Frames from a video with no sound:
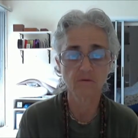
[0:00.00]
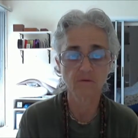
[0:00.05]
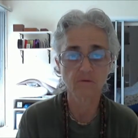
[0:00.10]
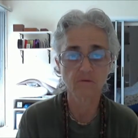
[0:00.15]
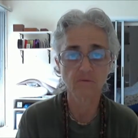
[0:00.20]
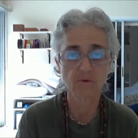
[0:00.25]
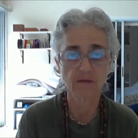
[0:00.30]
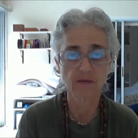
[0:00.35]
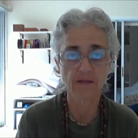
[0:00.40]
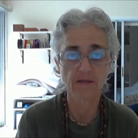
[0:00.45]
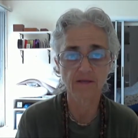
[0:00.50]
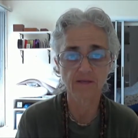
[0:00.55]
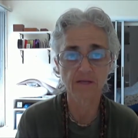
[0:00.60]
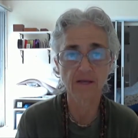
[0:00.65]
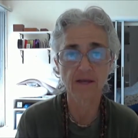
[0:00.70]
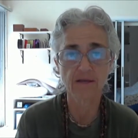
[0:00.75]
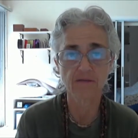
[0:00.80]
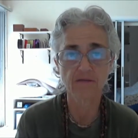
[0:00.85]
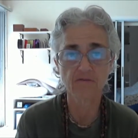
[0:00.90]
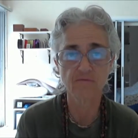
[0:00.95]
We get a
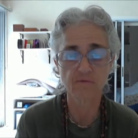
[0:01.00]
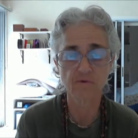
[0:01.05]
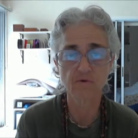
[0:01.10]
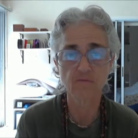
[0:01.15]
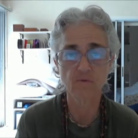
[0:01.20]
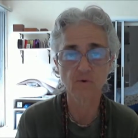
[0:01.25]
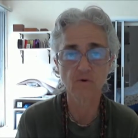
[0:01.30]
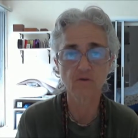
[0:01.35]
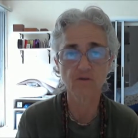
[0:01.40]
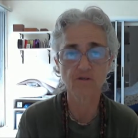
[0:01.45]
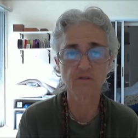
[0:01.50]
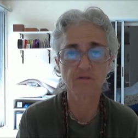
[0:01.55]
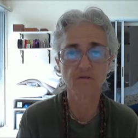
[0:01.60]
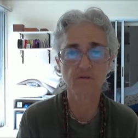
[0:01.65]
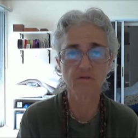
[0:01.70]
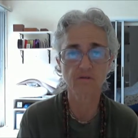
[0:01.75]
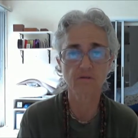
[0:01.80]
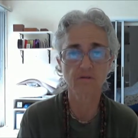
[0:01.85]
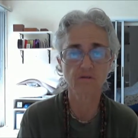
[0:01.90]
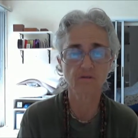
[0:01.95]
taste for devotion,
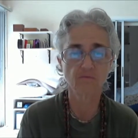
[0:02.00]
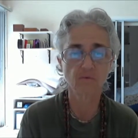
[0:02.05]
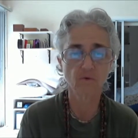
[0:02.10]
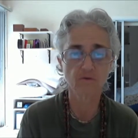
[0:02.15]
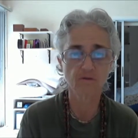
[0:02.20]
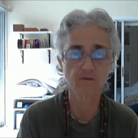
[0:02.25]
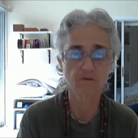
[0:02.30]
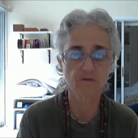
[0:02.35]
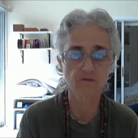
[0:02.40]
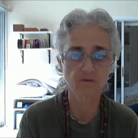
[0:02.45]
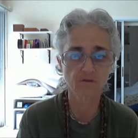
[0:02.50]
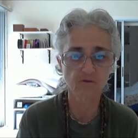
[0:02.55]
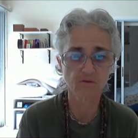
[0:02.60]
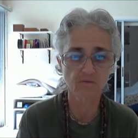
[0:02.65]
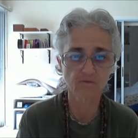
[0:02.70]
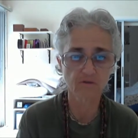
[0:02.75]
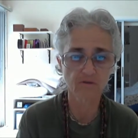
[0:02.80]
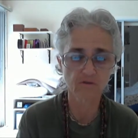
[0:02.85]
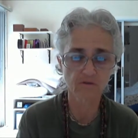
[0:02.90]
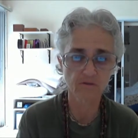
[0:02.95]
devotional
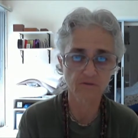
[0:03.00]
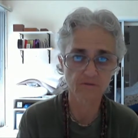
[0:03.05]
service.